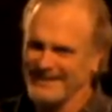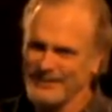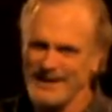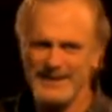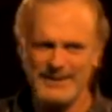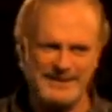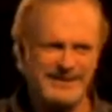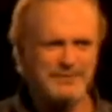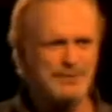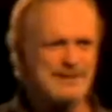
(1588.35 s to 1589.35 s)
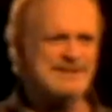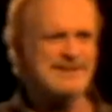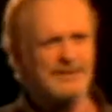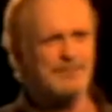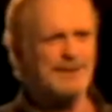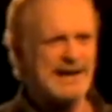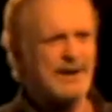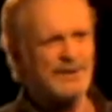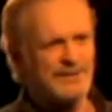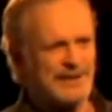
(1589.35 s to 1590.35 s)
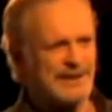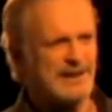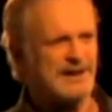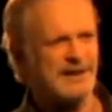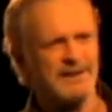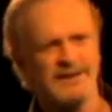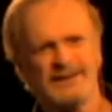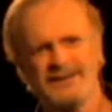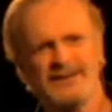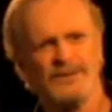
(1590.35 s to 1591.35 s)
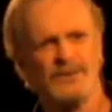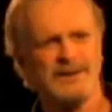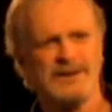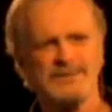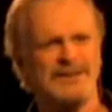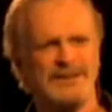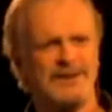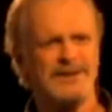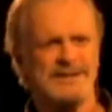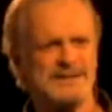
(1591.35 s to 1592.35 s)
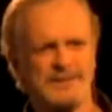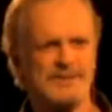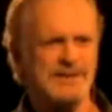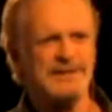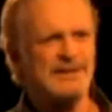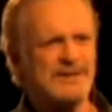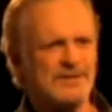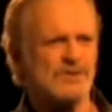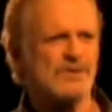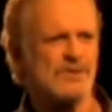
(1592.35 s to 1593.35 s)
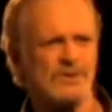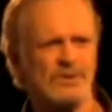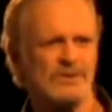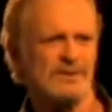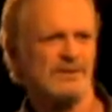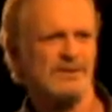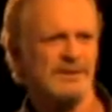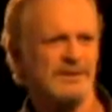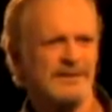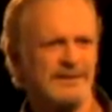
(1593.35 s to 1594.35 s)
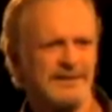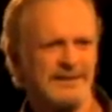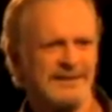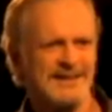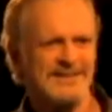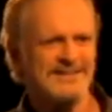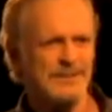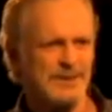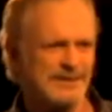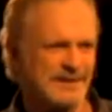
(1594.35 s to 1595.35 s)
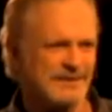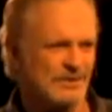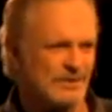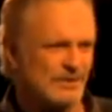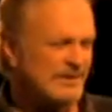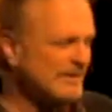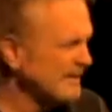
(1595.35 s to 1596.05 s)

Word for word: Why would the prince of the power of the air want to come and gnaw on some teenager's shoulder? That's not what they do